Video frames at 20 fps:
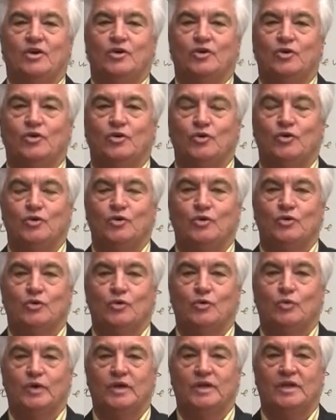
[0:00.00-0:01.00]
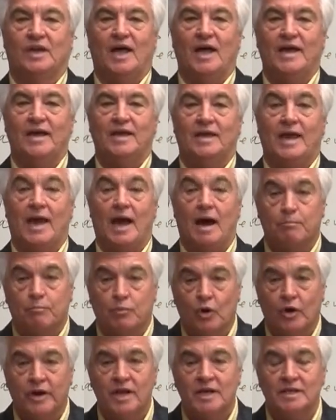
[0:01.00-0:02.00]
who would like our
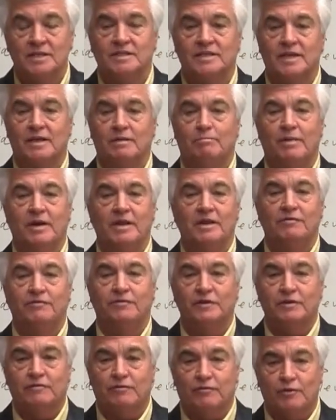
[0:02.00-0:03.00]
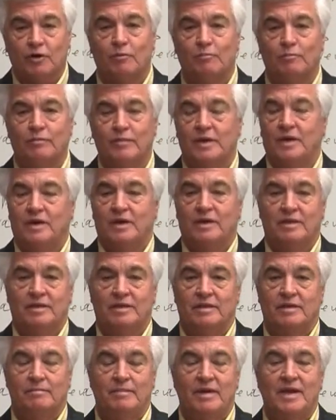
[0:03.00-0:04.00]
products and benefit from
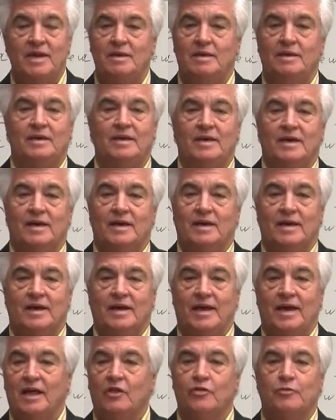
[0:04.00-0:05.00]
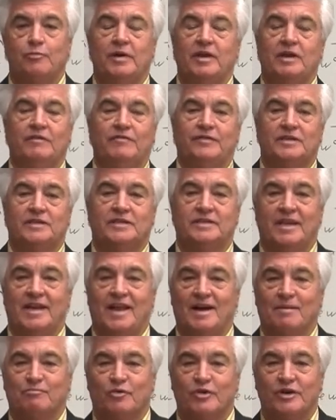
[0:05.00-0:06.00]
the many health benefits that
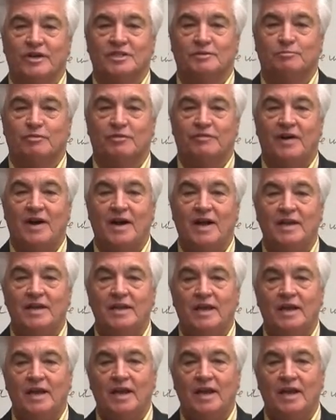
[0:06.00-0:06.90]
our products provide,